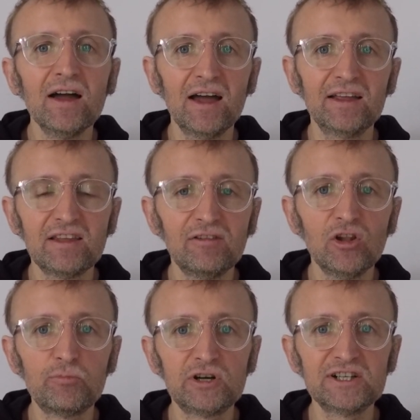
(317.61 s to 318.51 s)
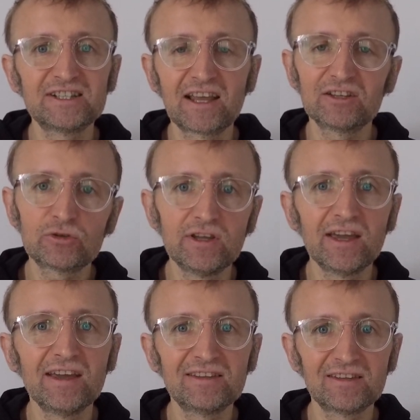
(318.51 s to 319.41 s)
developers can
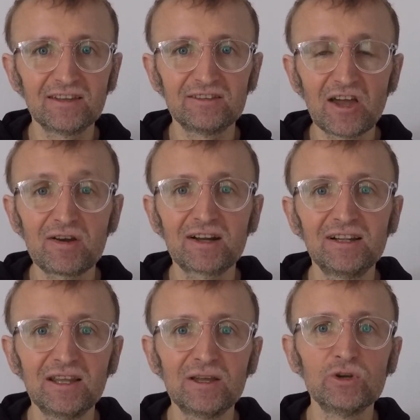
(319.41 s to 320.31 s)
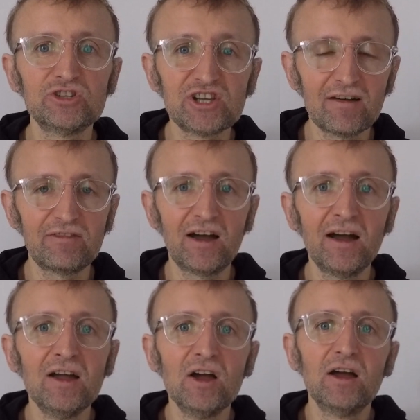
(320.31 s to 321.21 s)
create directly with
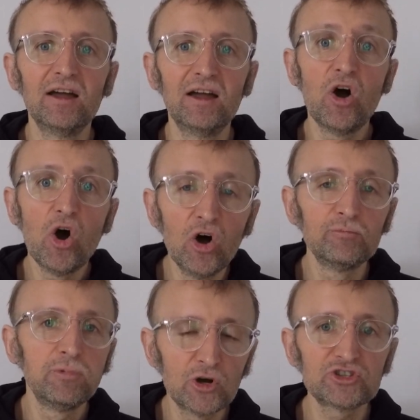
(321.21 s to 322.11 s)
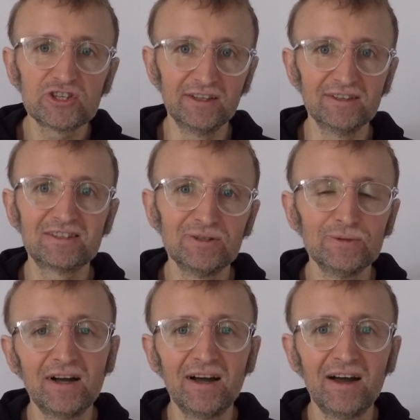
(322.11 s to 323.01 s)
Java on blockchain.
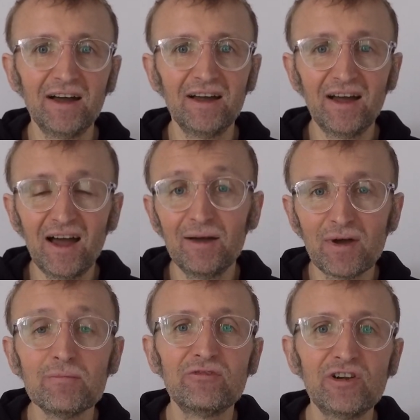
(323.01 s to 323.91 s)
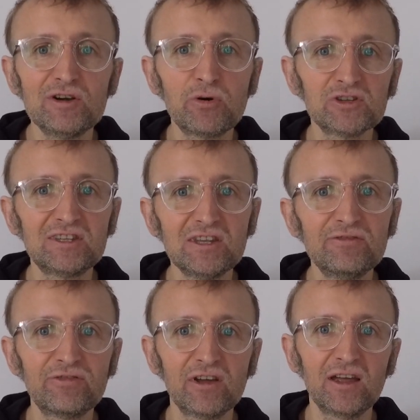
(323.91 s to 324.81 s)
So I'm very
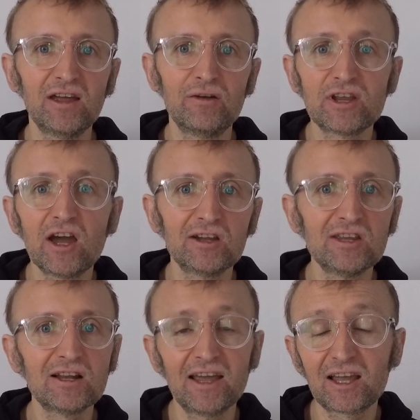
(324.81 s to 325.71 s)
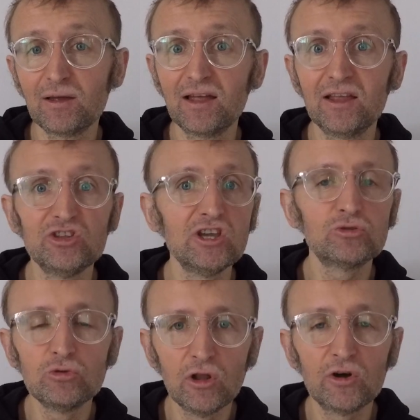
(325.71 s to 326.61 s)
positive regarding like a near
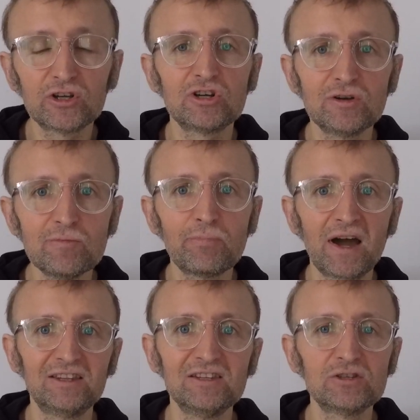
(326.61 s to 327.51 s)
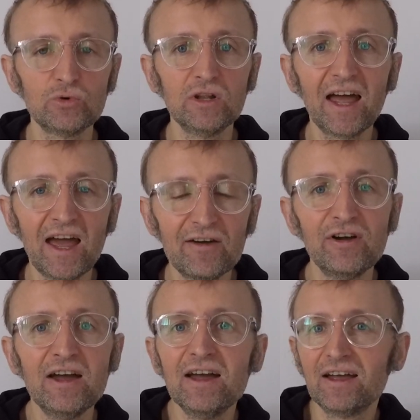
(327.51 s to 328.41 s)
to long term impact this will have
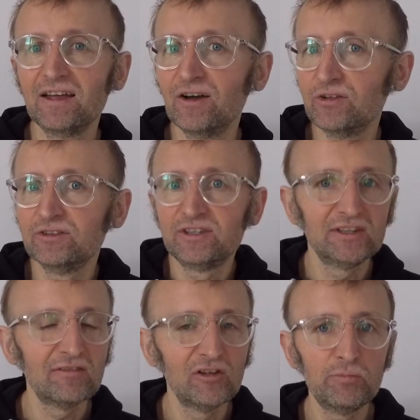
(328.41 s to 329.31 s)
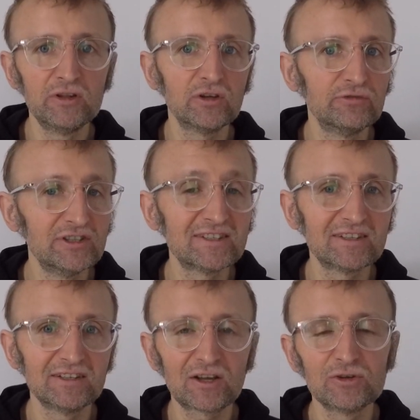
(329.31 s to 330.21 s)
on the development of this
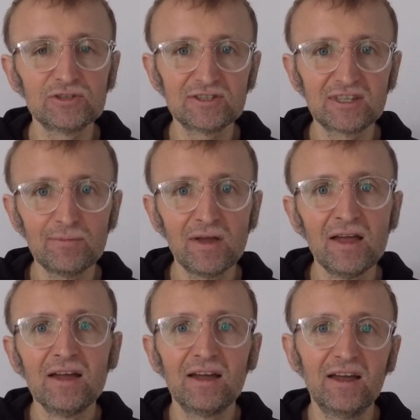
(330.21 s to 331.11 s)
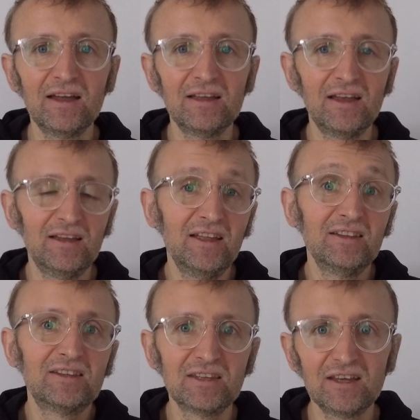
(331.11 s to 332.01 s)
ecosystem.
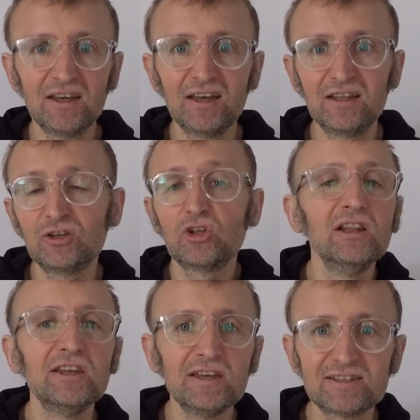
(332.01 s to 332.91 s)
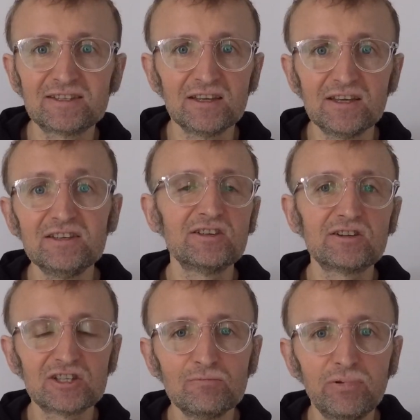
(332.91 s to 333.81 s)
And not only it's
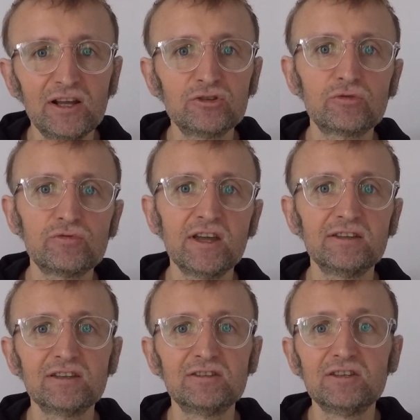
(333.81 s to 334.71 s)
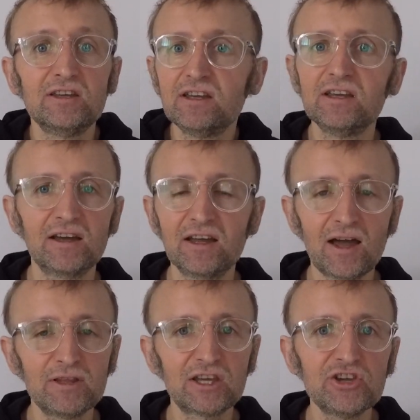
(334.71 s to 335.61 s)
easier, simpler to create the
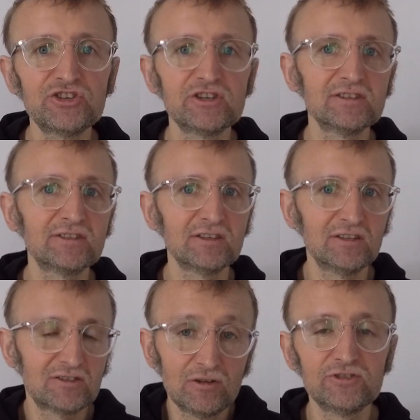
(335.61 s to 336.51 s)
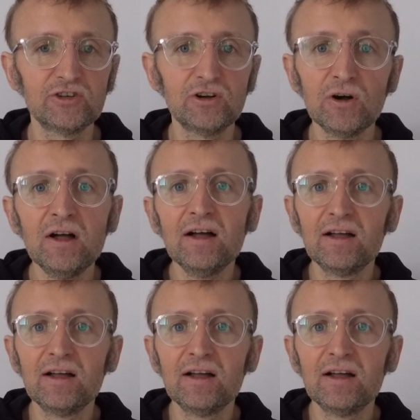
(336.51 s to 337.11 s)
applications, it's also